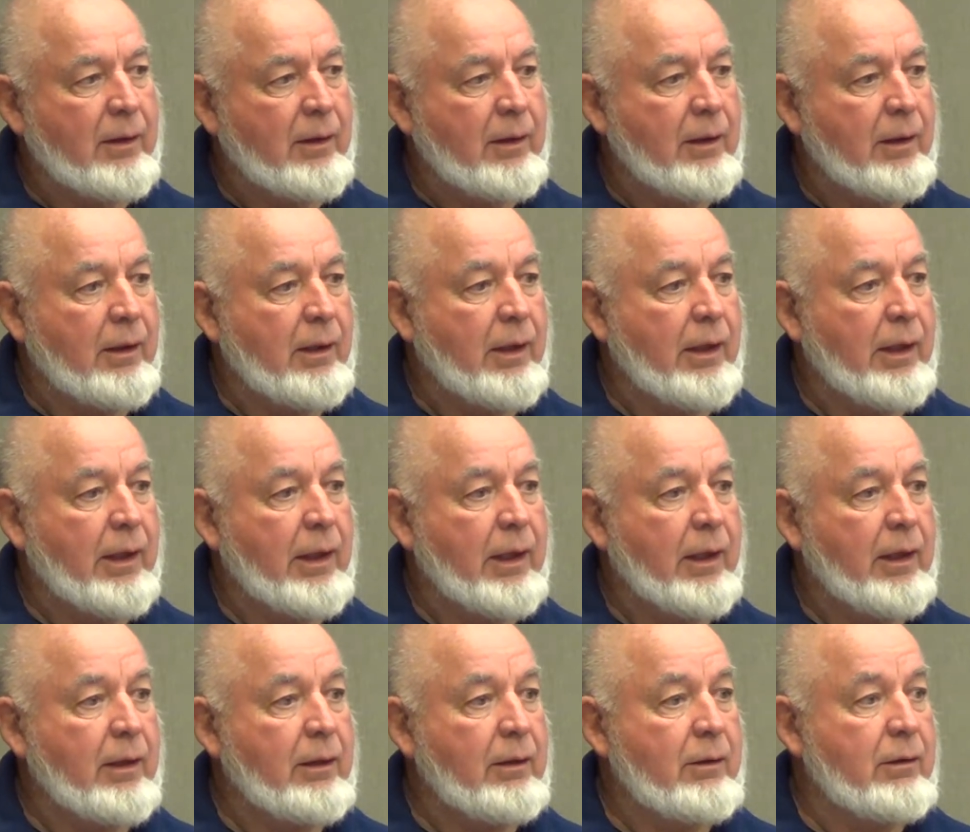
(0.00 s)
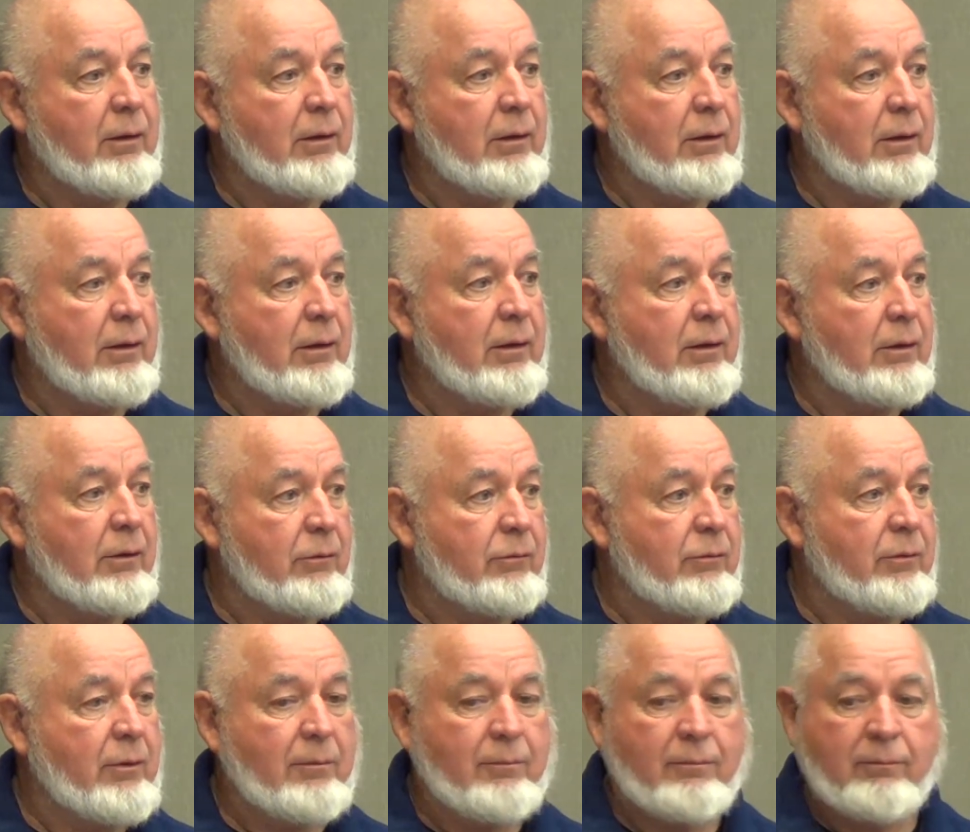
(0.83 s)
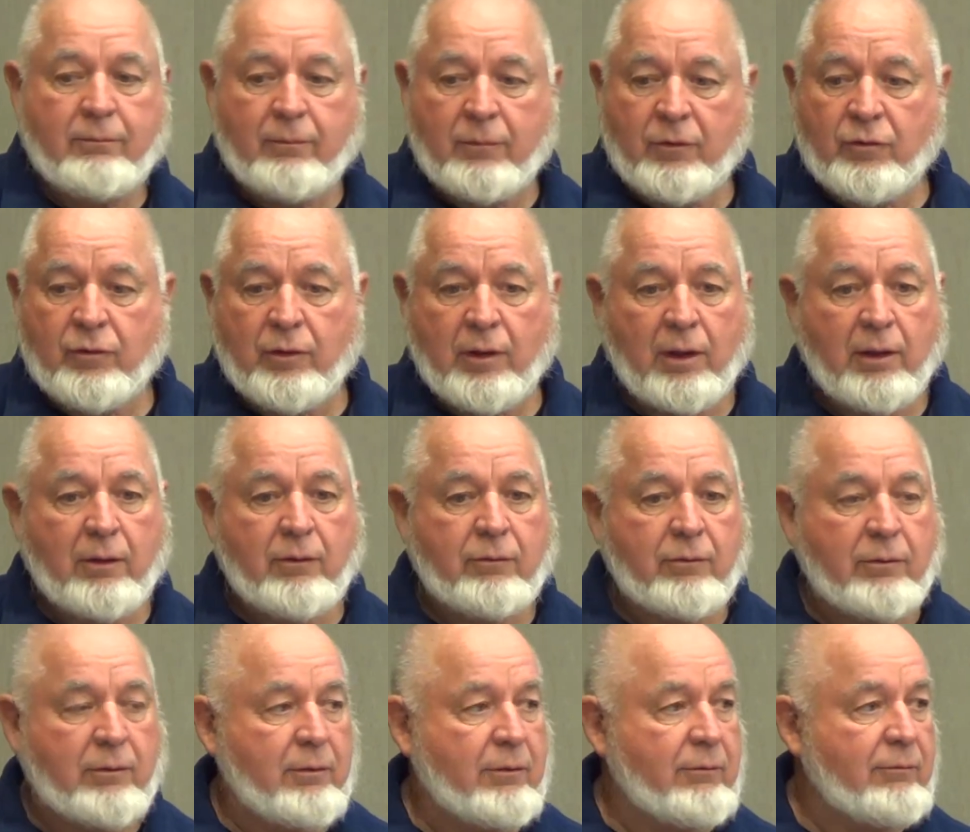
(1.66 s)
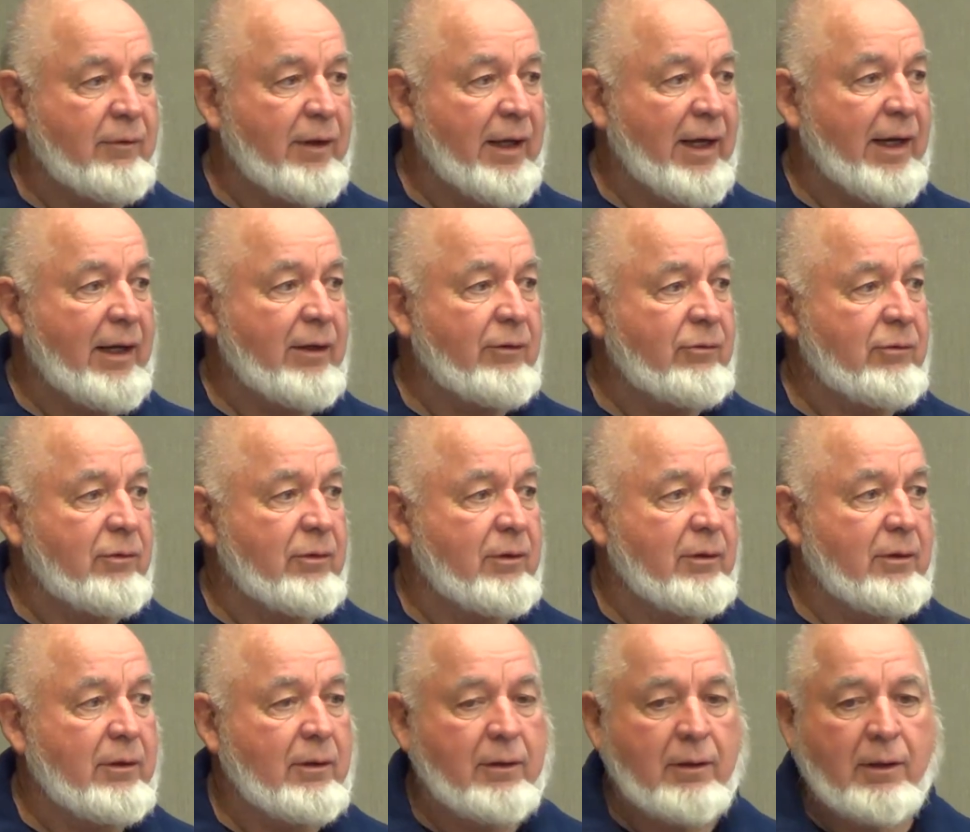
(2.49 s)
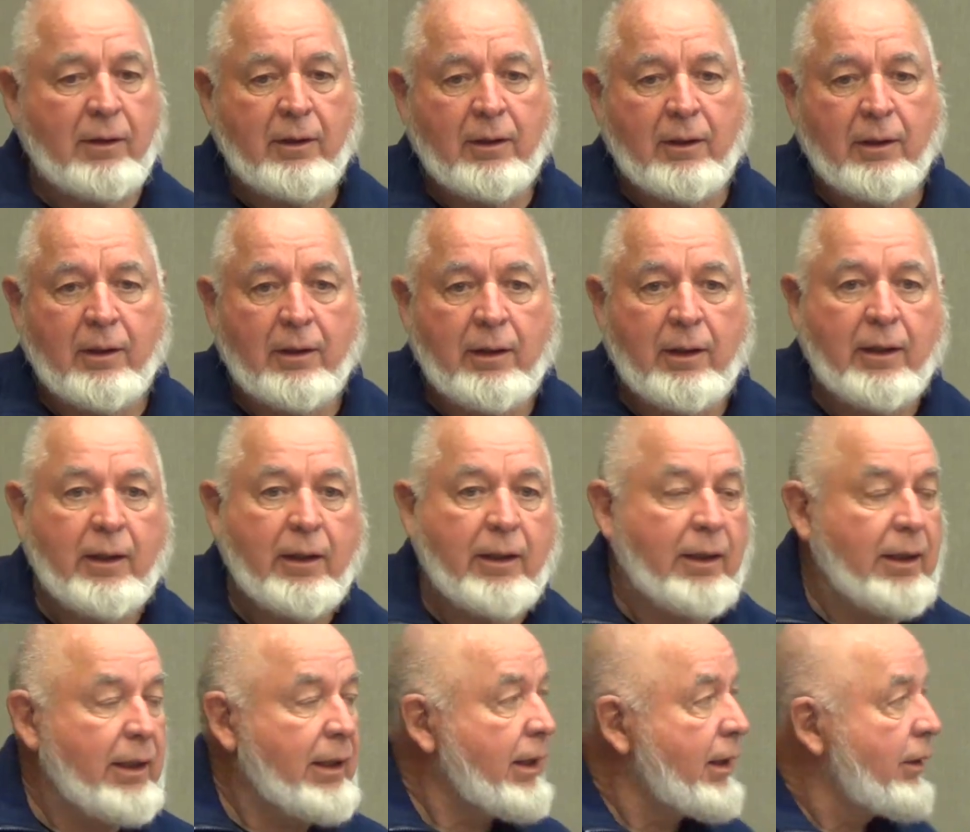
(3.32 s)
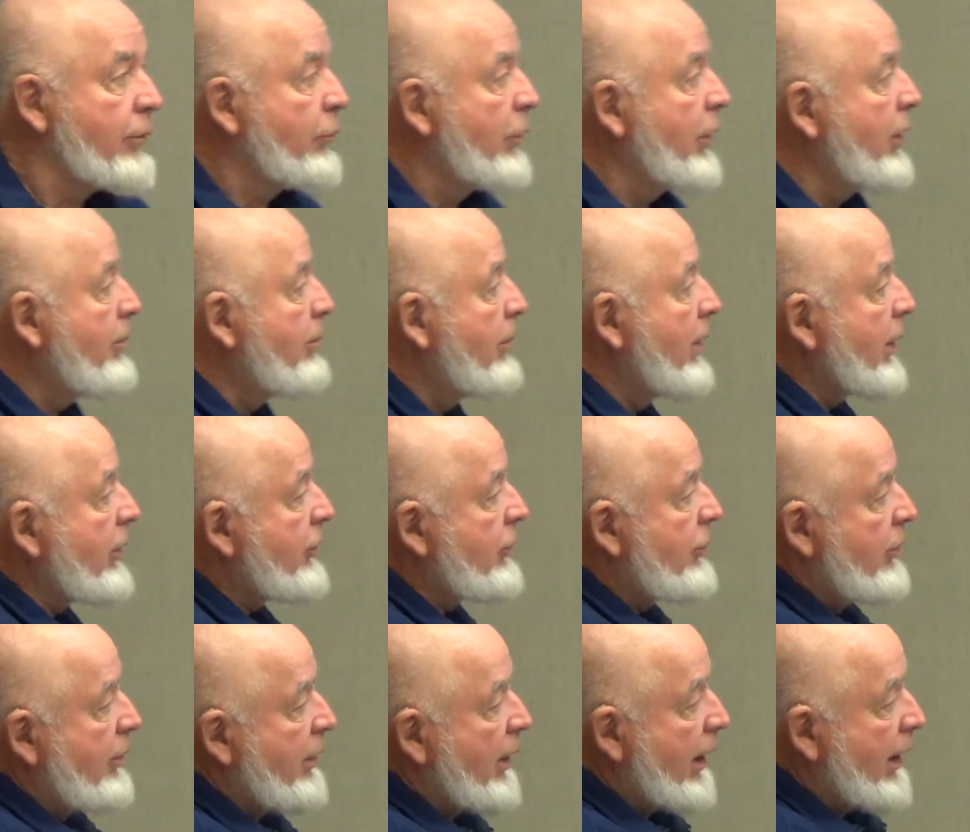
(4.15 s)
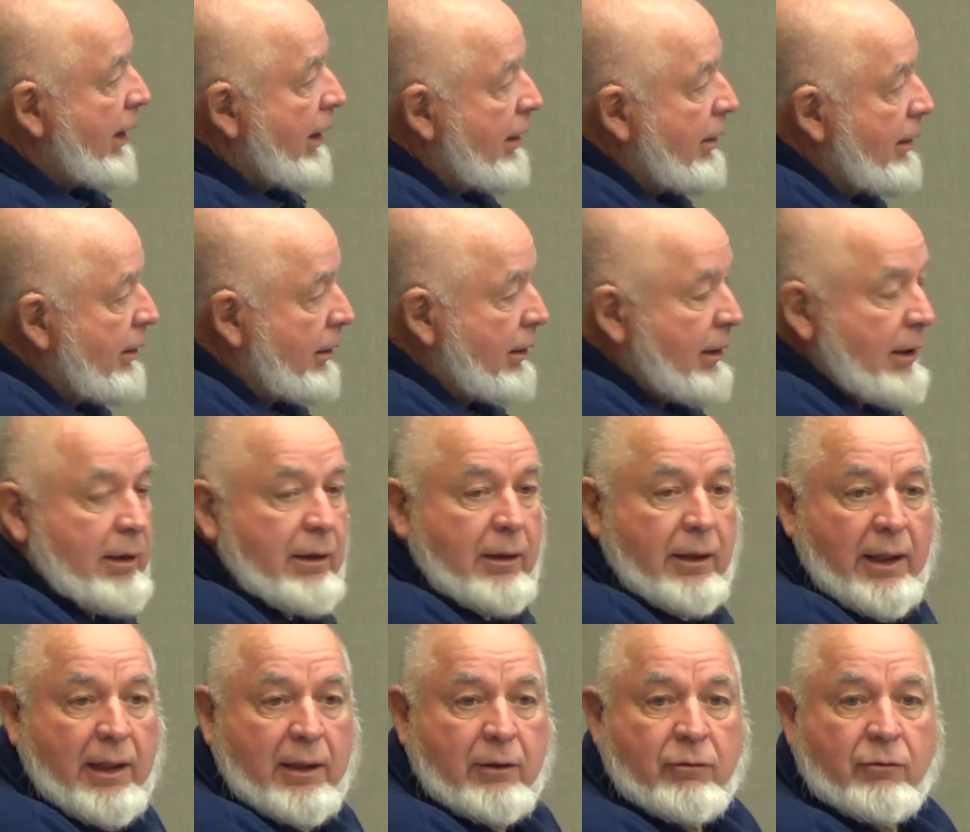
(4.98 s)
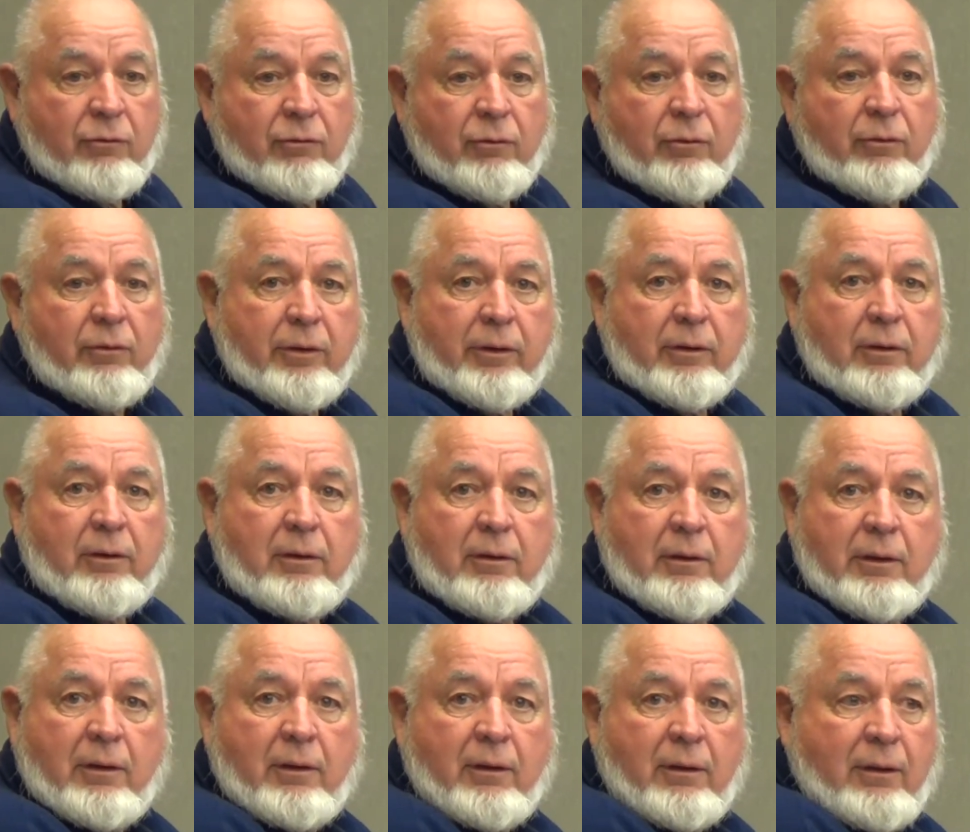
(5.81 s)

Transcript: and some jugs of acid, and we mixed that in that soil